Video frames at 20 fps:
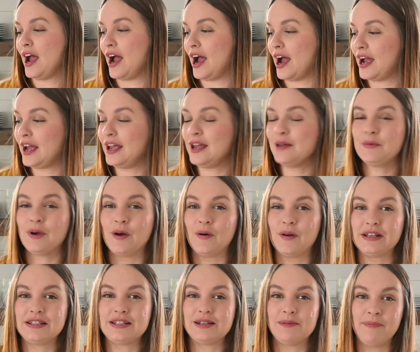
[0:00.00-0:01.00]
I am
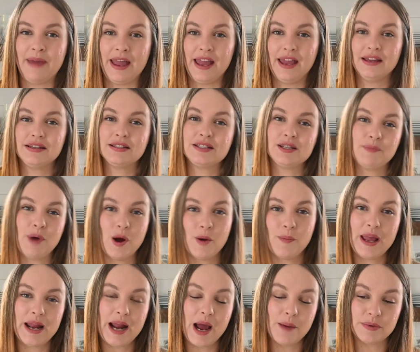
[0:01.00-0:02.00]
going to make some
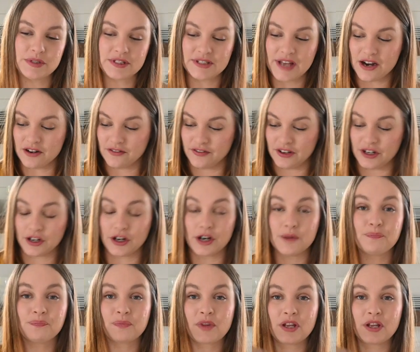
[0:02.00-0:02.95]
homemade apple cider vinegar.